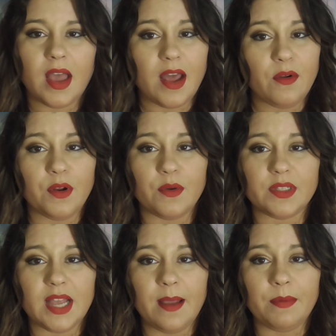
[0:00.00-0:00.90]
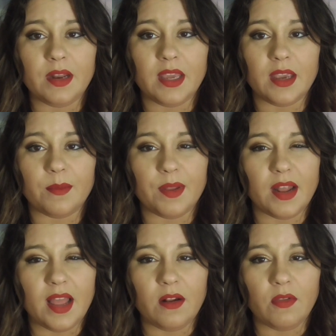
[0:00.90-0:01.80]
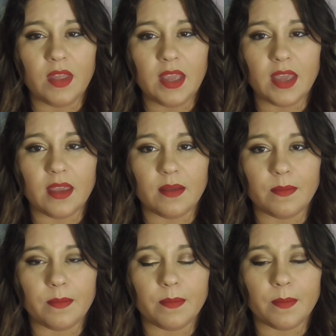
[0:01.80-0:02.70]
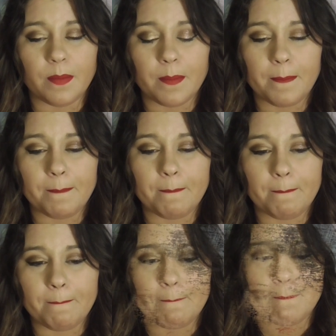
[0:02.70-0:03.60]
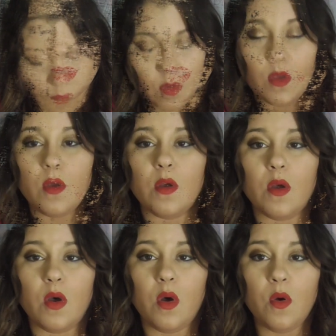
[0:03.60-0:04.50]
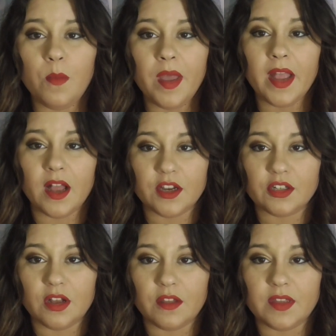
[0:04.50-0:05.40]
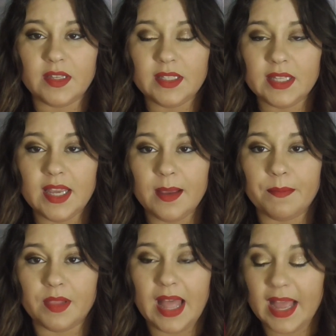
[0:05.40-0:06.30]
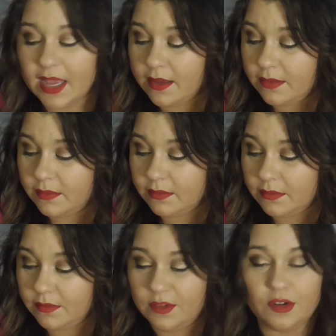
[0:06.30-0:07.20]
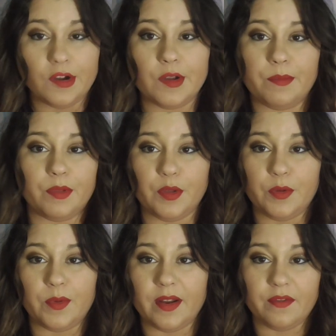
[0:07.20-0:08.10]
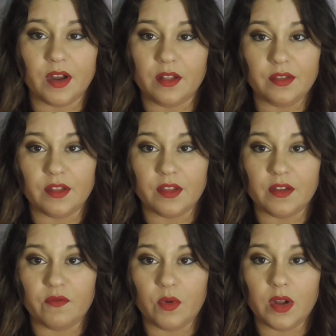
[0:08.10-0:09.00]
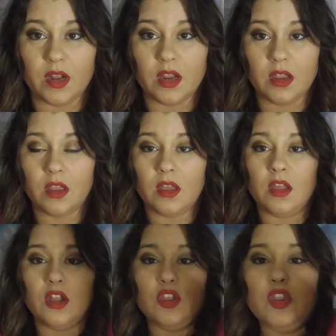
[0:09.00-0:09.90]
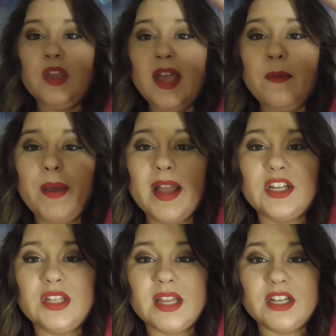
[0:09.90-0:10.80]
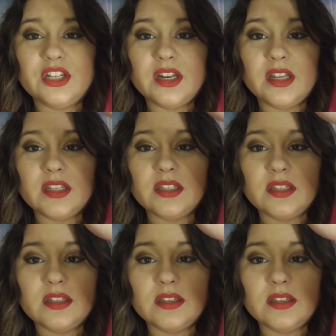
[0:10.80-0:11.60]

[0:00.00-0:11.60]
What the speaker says: I don't know what's happening here, but I don't like it. I don't like it. Oh my gosh, y'all, this like black, dark blue, whatever color they're looking for. Look how patchy that shit is.